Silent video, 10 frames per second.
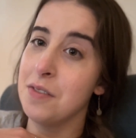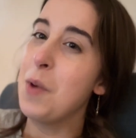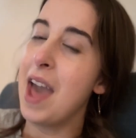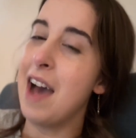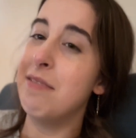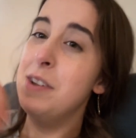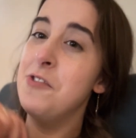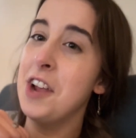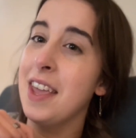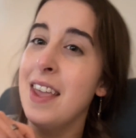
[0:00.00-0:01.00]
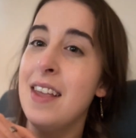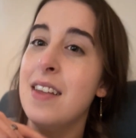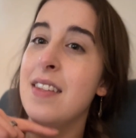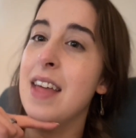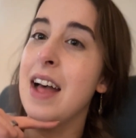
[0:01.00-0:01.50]
We have been checking
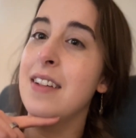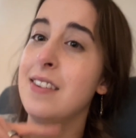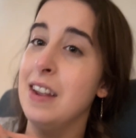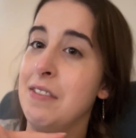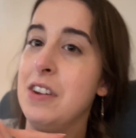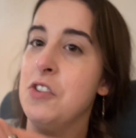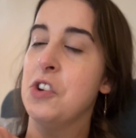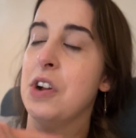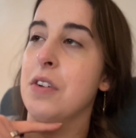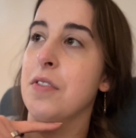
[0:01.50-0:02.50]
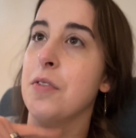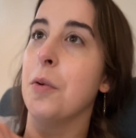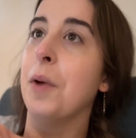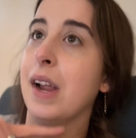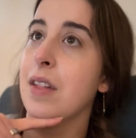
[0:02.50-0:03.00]
that safety shelf
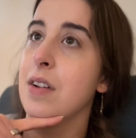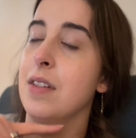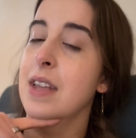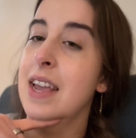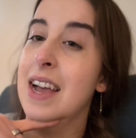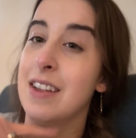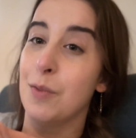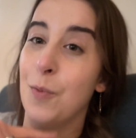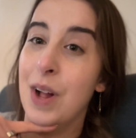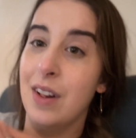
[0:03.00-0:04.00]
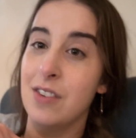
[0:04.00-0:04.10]
regularly as well,